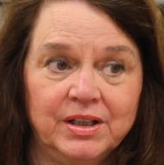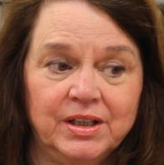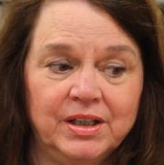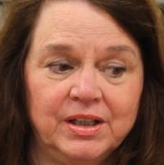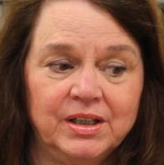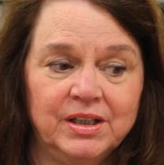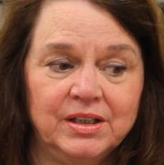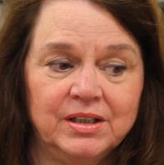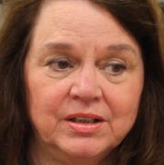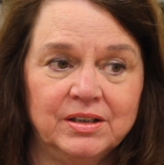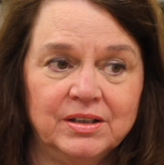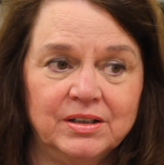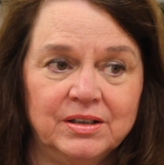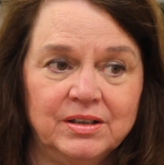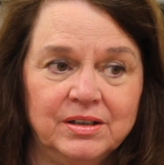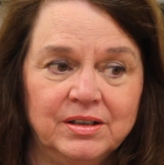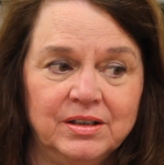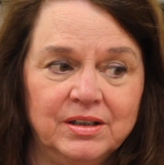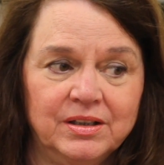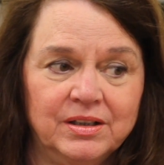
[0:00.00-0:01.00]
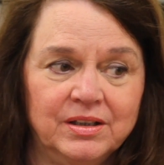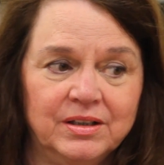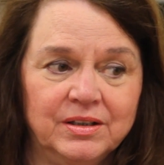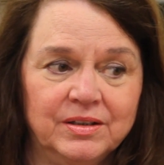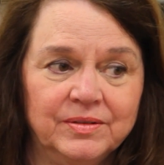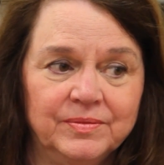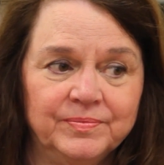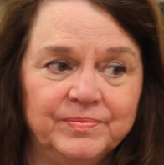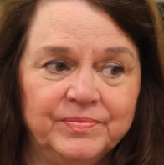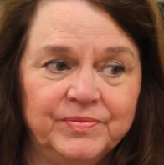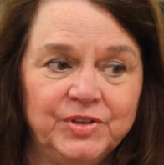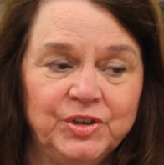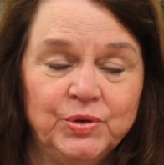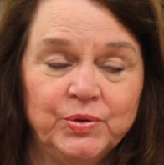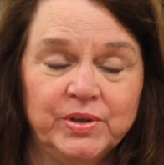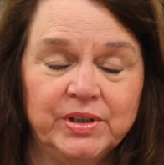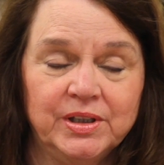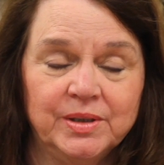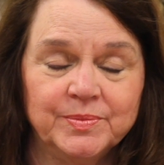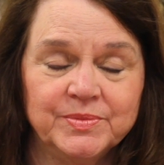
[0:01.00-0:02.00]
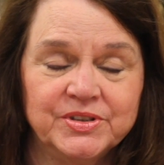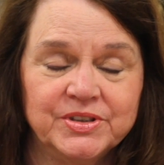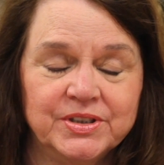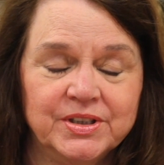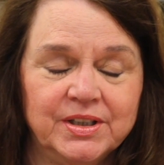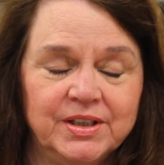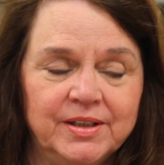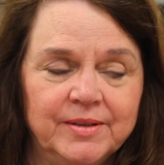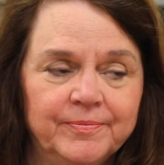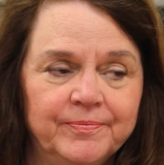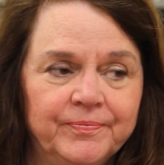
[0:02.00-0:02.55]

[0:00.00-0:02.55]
and UNMC.